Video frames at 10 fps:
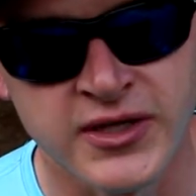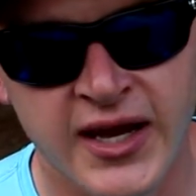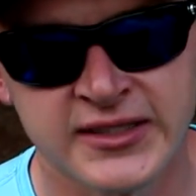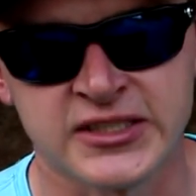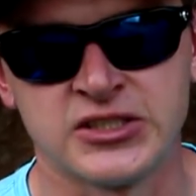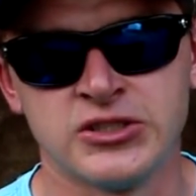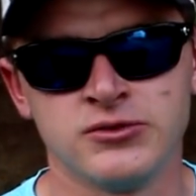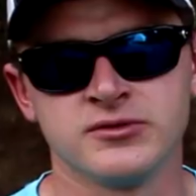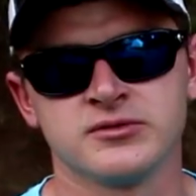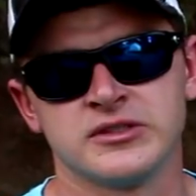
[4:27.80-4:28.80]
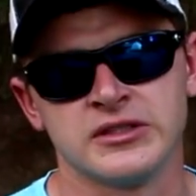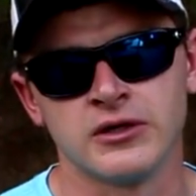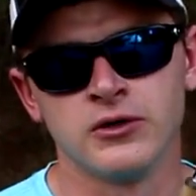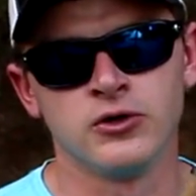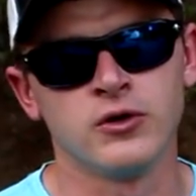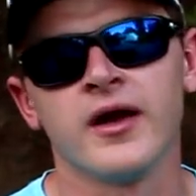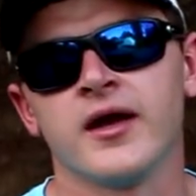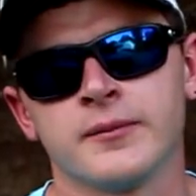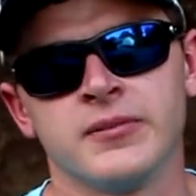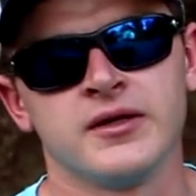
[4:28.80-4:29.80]
guys can use the old
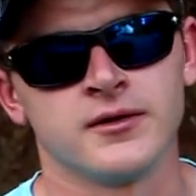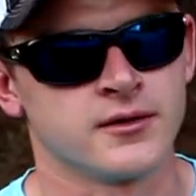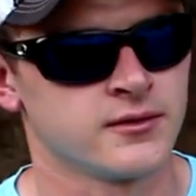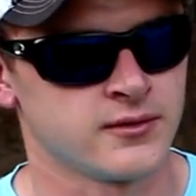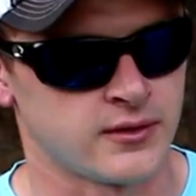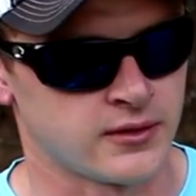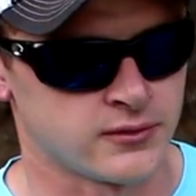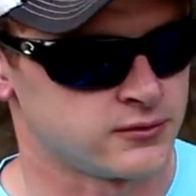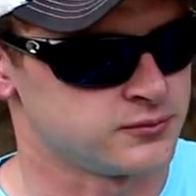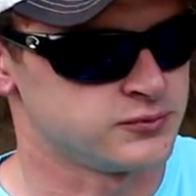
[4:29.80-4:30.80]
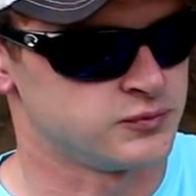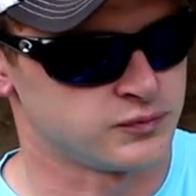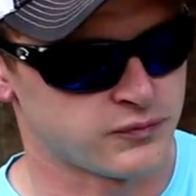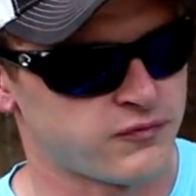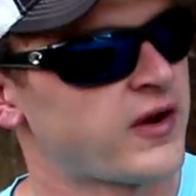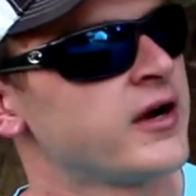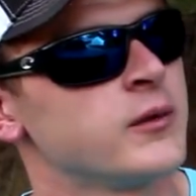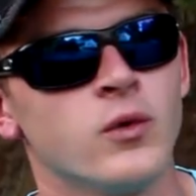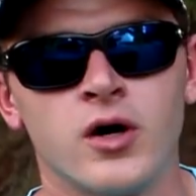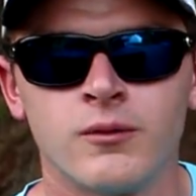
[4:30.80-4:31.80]
egg beater, the old fairy
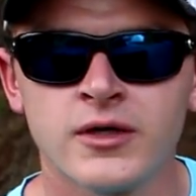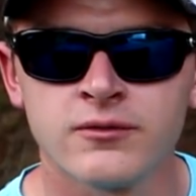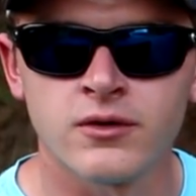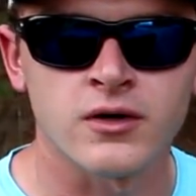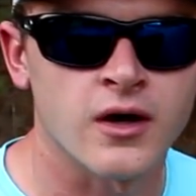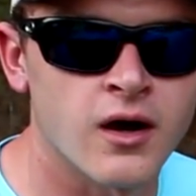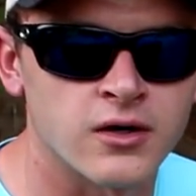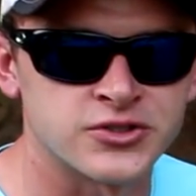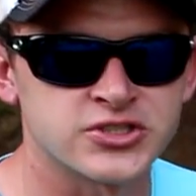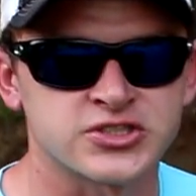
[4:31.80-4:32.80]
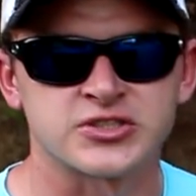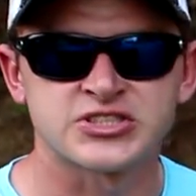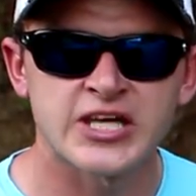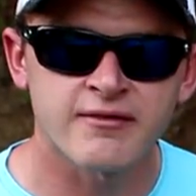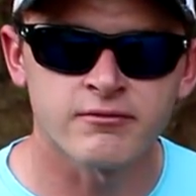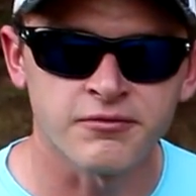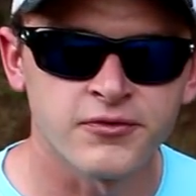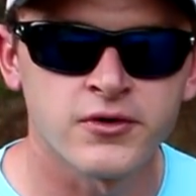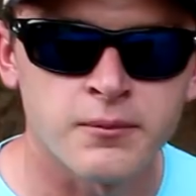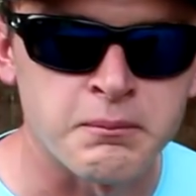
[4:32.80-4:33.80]
wand, what do you want to call it, just a 7
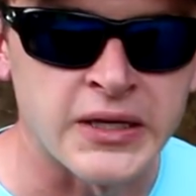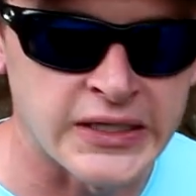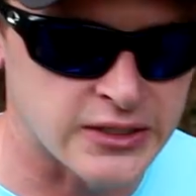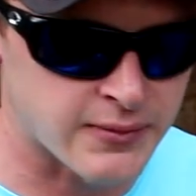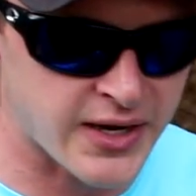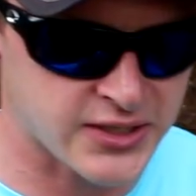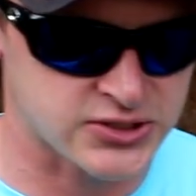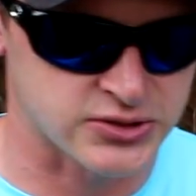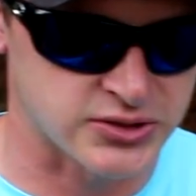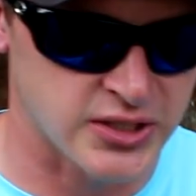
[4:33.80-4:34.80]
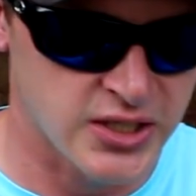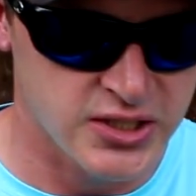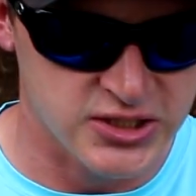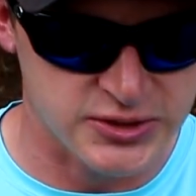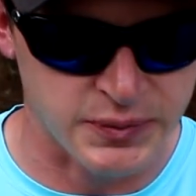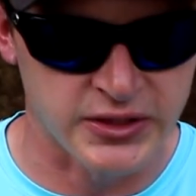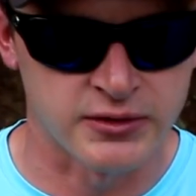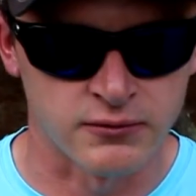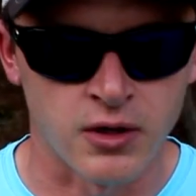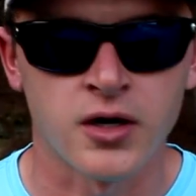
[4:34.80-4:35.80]
foot medium action
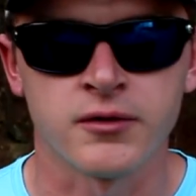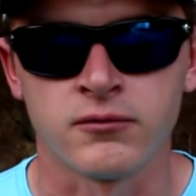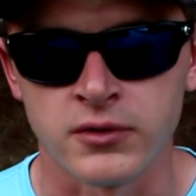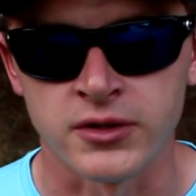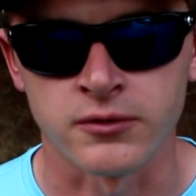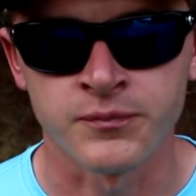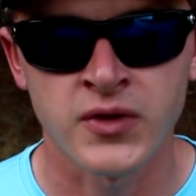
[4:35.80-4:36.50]
spinning rod and reel.